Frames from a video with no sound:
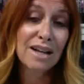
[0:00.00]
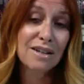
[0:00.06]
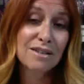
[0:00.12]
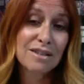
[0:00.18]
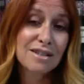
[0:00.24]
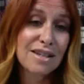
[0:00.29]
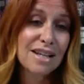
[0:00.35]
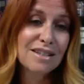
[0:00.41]

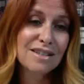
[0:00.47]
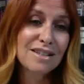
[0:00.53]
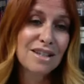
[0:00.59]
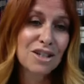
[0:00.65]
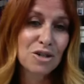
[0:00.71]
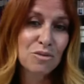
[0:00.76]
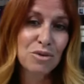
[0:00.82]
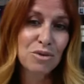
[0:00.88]
site
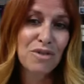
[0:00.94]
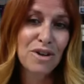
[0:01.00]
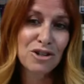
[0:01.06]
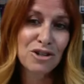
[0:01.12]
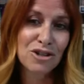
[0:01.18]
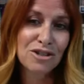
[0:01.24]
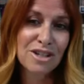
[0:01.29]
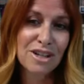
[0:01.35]
selection
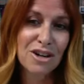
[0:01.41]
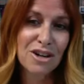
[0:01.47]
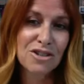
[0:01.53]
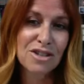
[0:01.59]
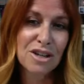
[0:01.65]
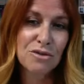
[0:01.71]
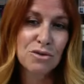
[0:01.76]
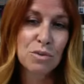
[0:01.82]
professionals like
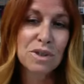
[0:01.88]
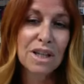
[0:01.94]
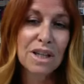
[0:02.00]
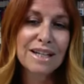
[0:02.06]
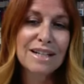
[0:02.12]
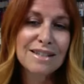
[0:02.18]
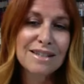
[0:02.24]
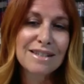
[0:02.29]
ourselves would
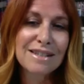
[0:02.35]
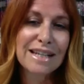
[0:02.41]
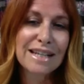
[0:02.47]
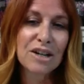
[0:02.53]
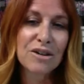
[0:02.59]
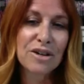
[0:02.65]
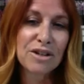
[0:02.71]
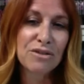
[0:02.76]
like to see
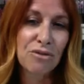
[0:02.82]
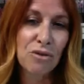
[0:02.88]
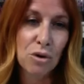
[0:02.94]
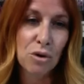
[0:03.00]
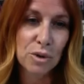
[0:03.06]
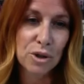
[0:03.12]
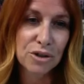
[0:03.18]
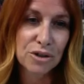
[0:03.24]
carried
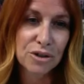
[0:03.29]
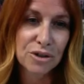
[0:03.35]
forward?